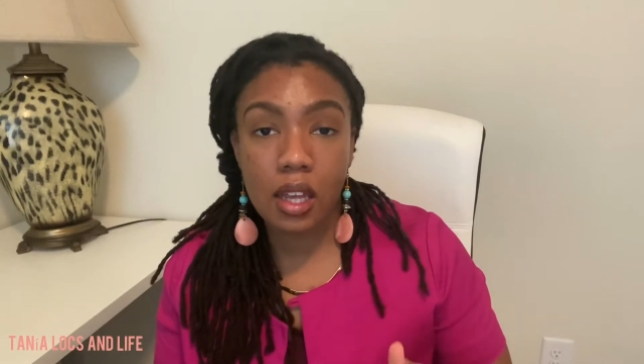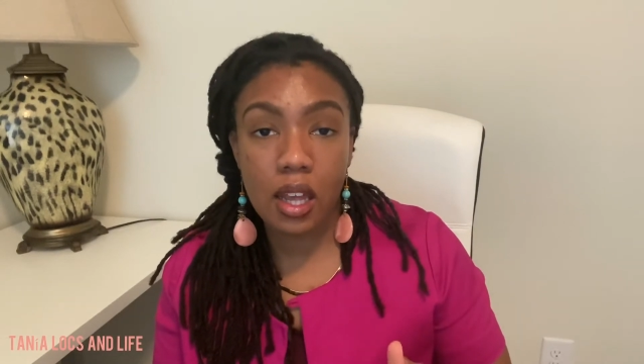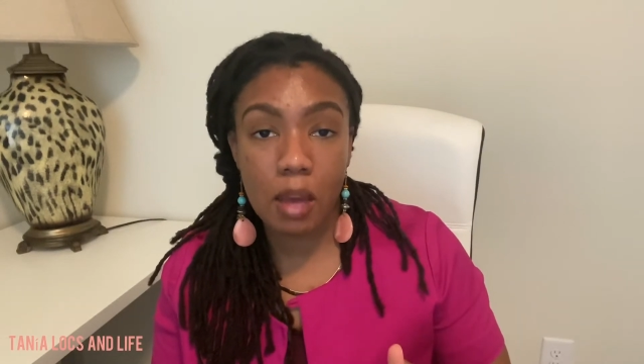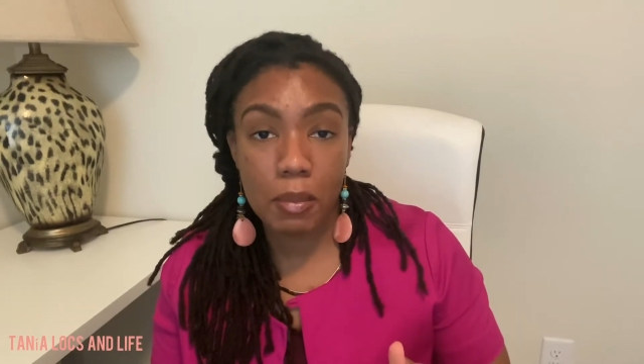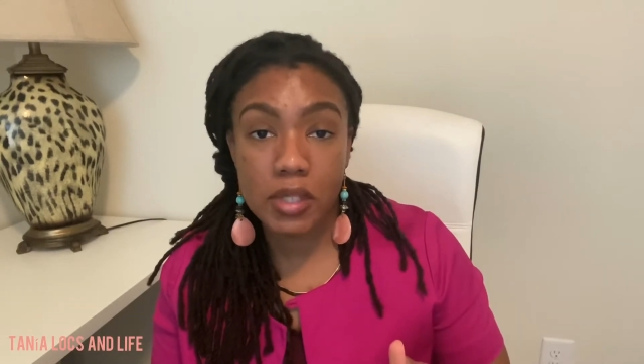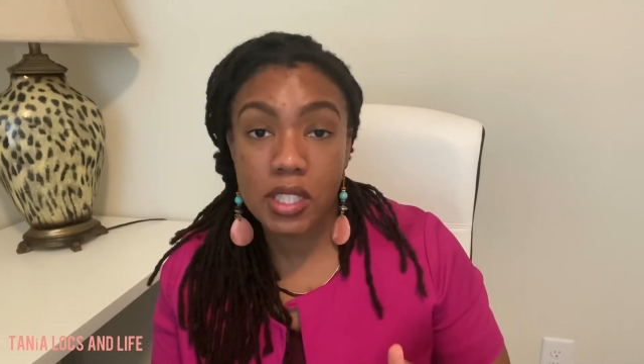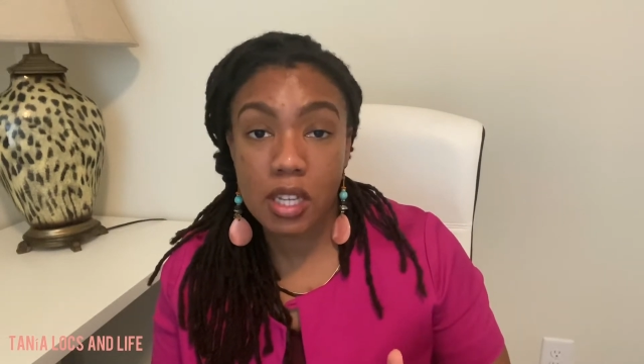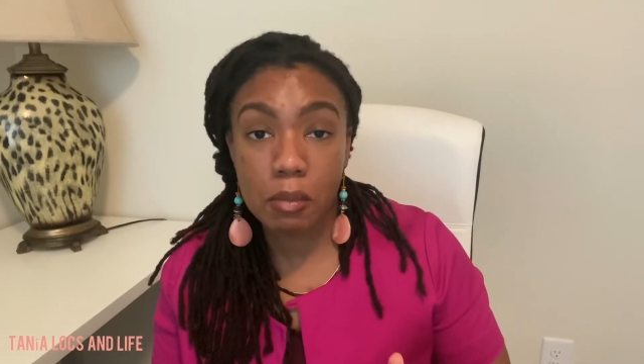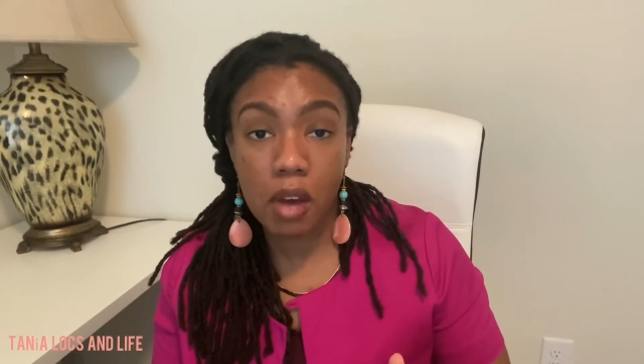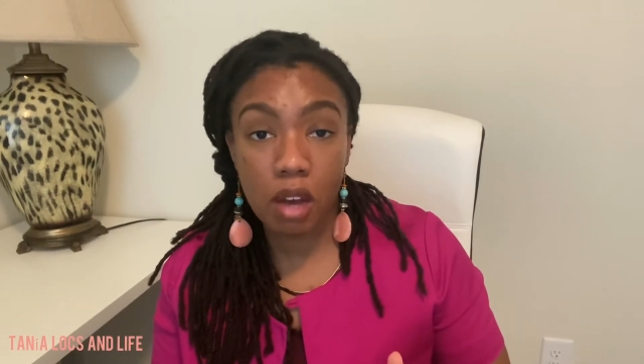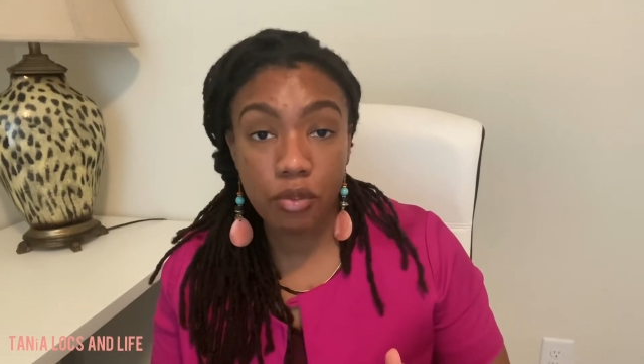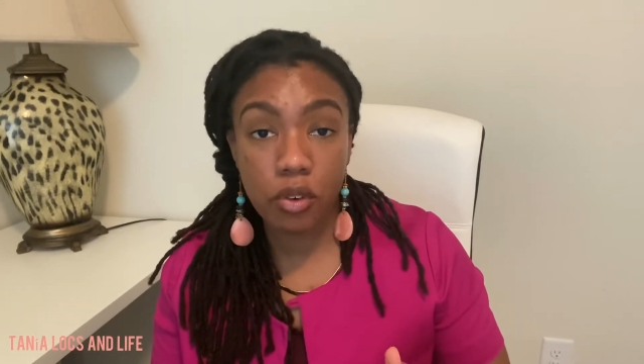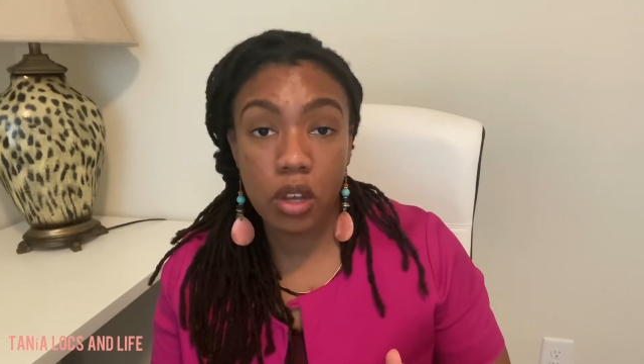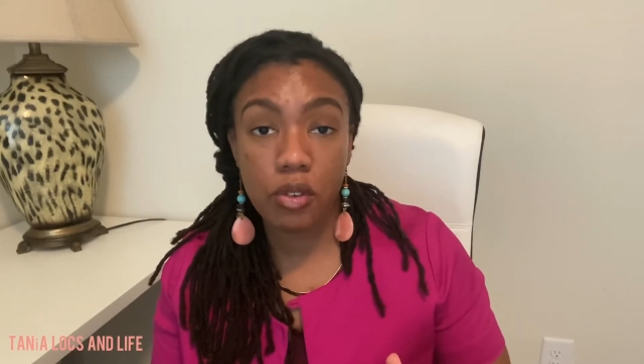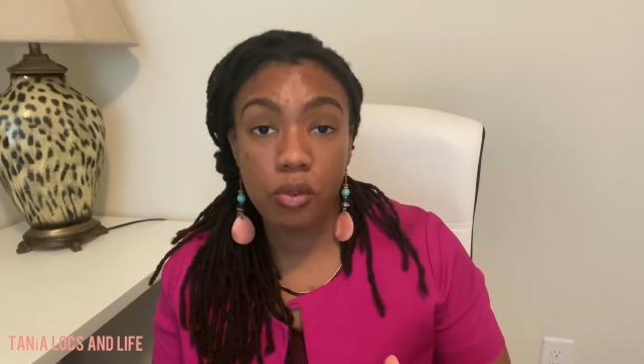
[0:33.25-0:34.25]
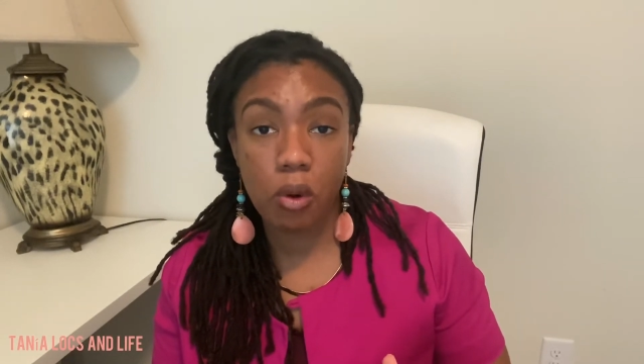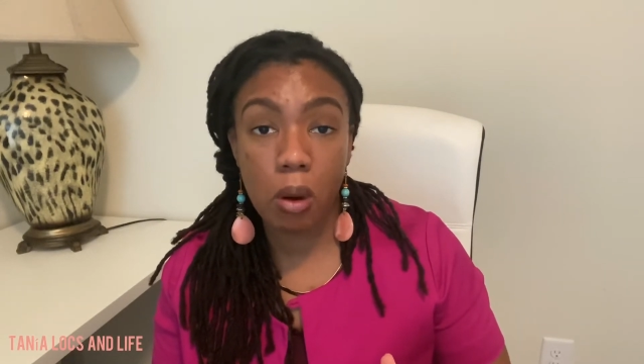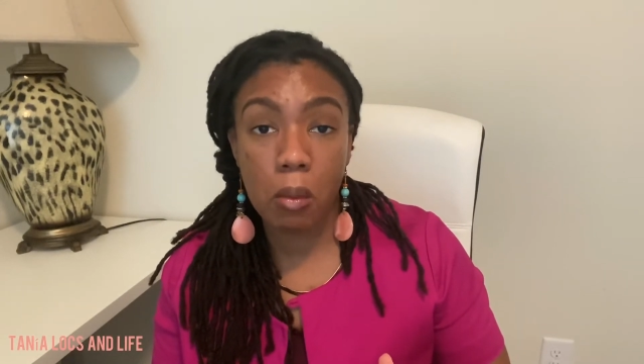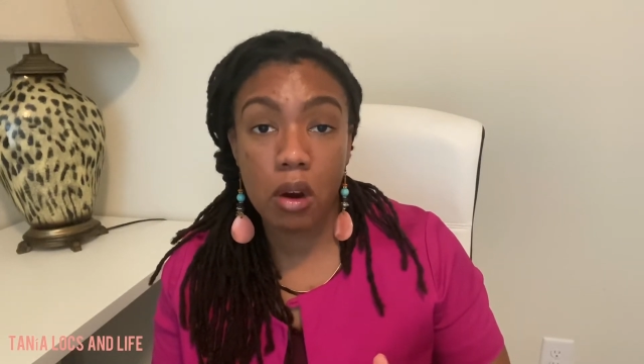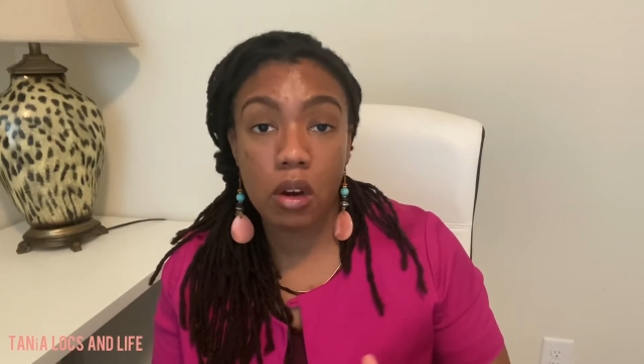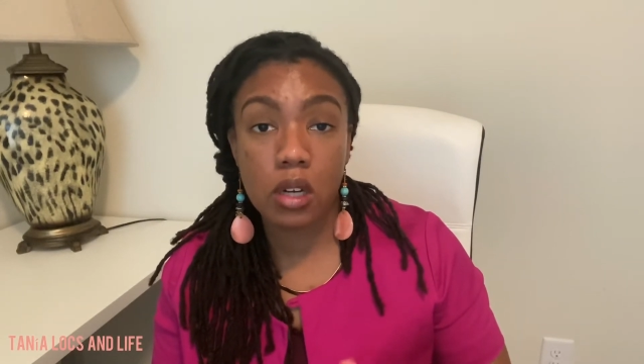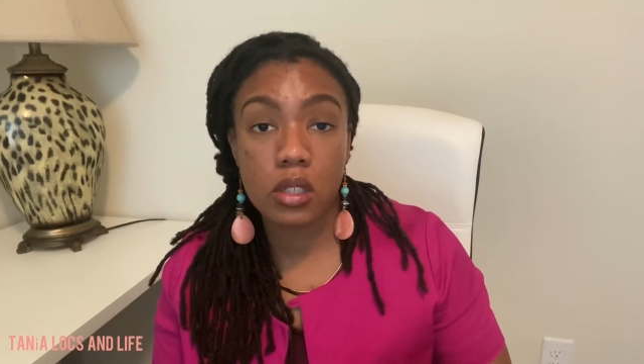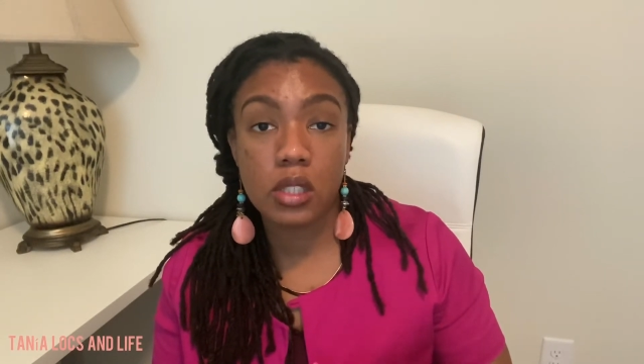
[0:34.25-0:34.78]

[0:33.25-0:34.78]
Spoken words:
am a semi-free former.